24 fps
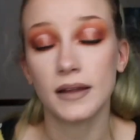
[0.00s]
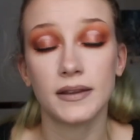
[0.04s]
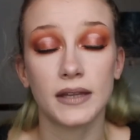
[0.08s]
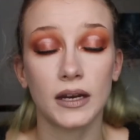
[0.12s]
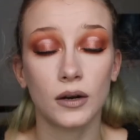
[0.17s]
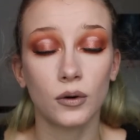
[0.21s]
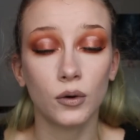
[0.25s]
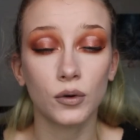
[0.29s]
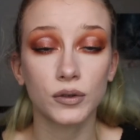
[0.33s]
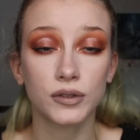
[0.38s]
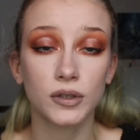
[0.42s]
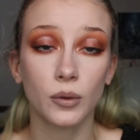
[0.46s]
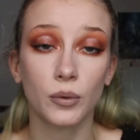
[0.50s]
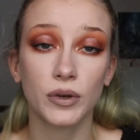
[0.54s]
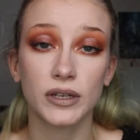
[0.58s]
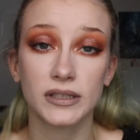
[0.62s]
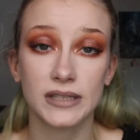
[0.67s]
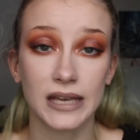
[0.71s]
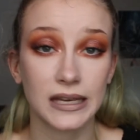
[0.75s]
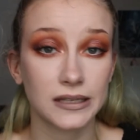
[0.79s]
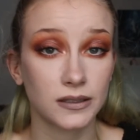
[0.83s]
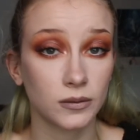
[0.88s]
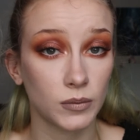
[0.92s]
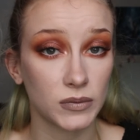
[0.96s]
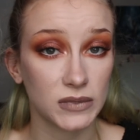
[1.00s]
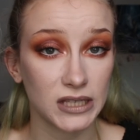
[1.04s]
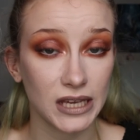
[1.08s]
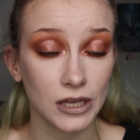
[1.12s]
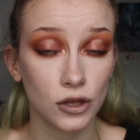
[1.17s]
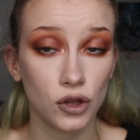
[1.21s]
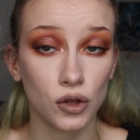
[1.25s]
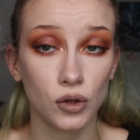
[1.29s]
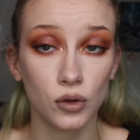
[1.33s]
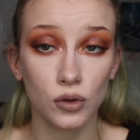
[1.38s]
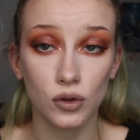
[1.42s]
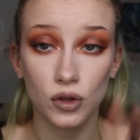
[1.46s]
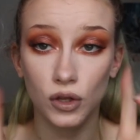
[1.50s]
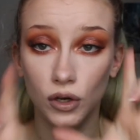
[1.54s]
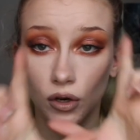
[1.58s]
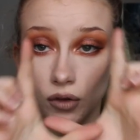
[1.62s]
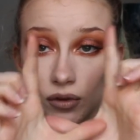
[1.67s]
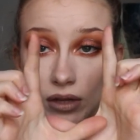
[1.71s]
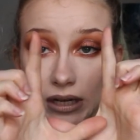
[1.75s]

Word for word: And then I also want to take some tissues, you know,